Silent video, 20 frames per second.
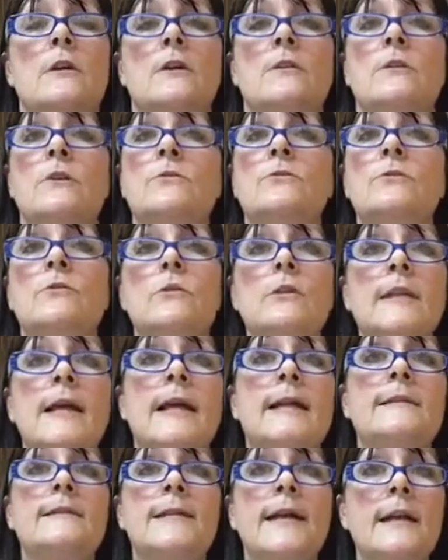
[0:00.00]
Those are
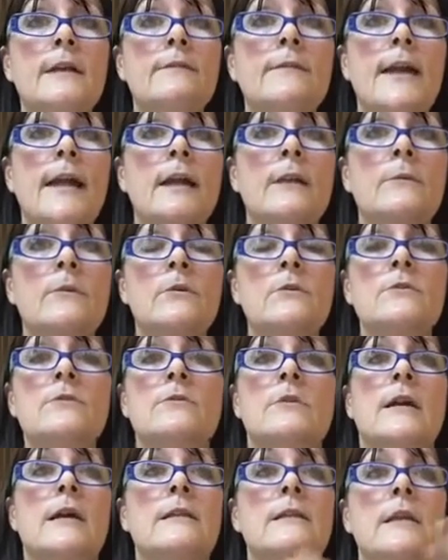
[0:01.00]
glands out of
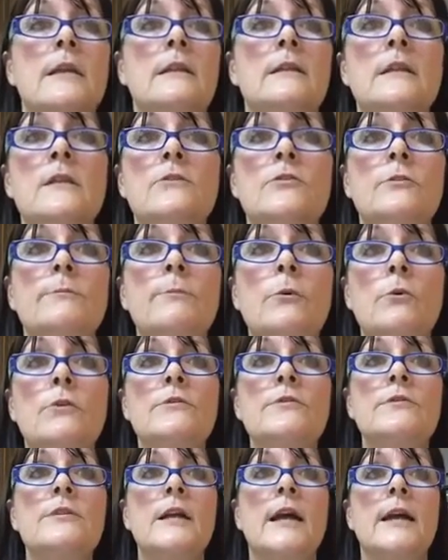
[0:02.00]
animals. I think these are
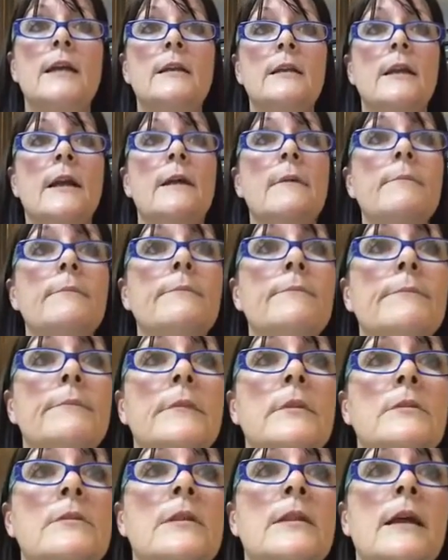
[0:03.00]
porcine. Yep.
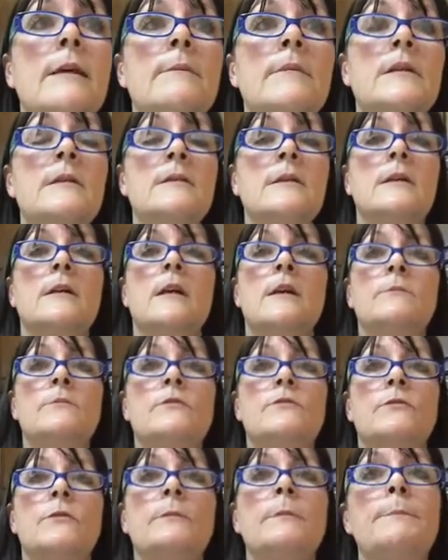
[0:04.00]
So that means it
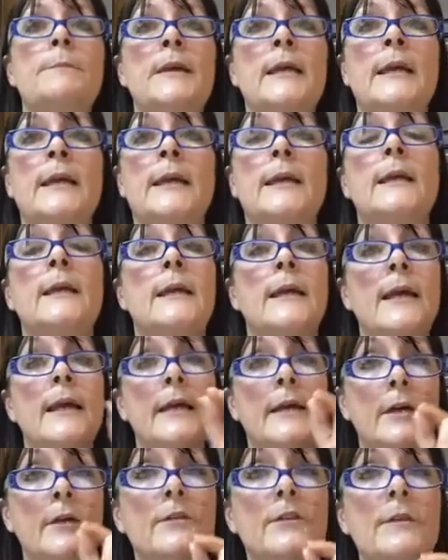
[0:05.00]
comes from a pig, a
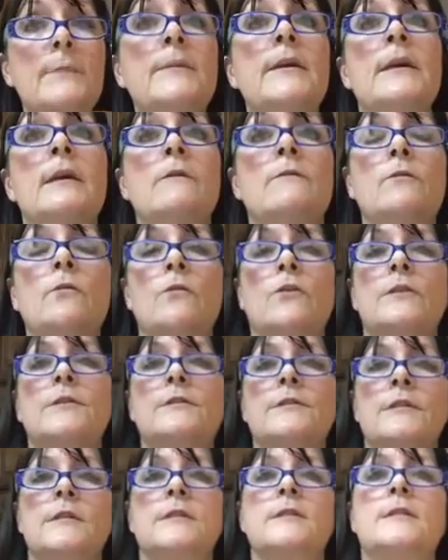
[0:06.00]
healthy pig, of
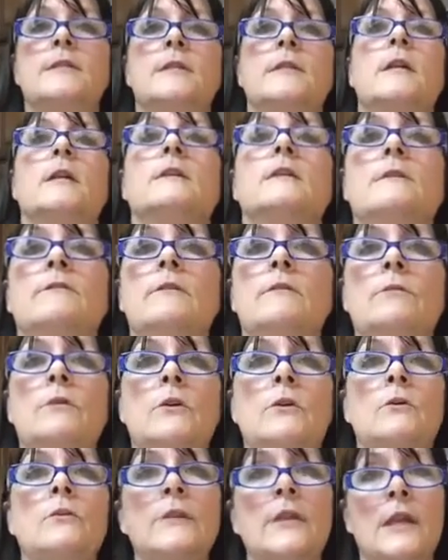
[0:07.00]
course, because Young Living
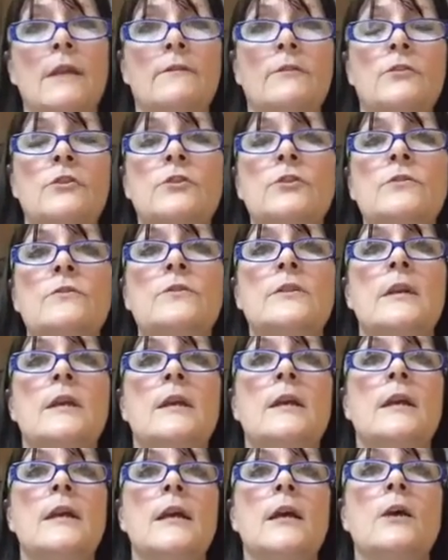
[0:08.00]
would only ever choose
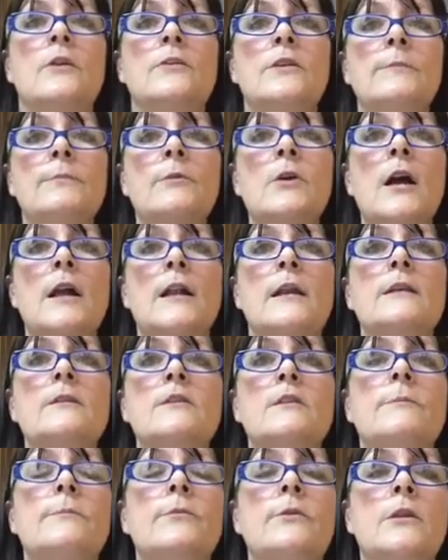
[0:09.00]
healthy products
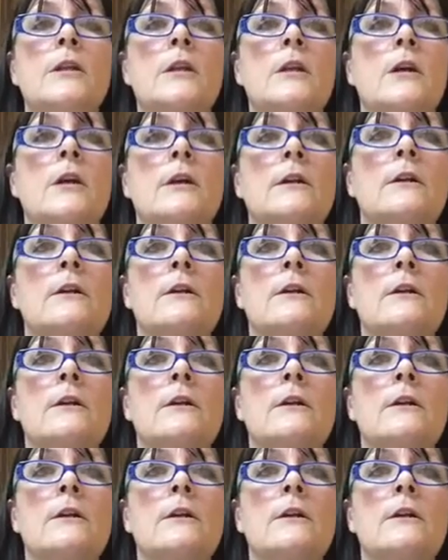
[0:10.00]
to put in our